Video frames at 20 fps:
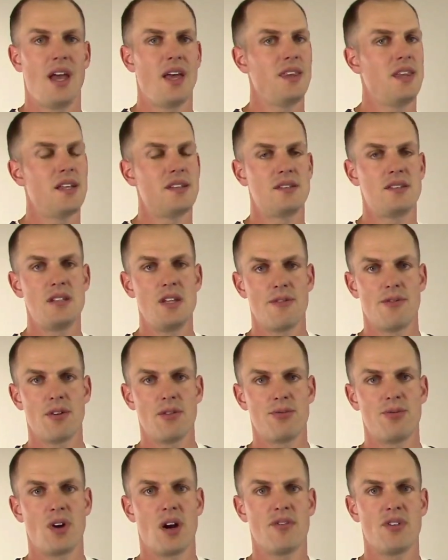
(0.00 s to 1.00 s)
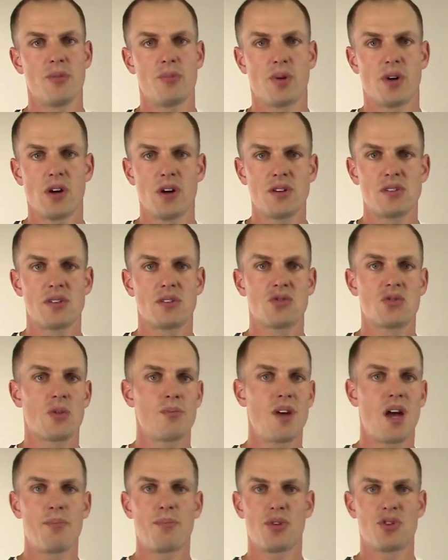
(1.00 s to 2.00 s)
It's different for every person, so I'm
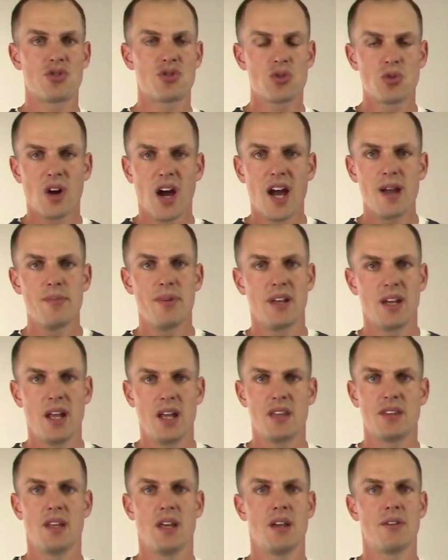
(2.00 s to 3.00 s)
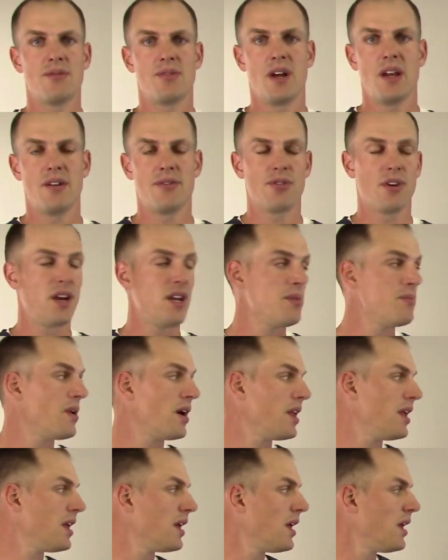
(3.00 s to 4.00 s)
not prescribing anything for
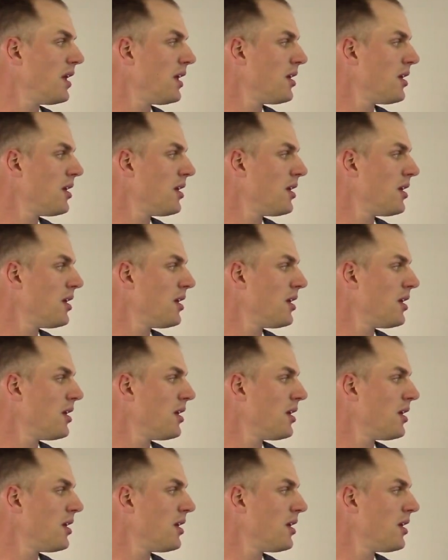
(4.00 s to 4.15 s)
anybody.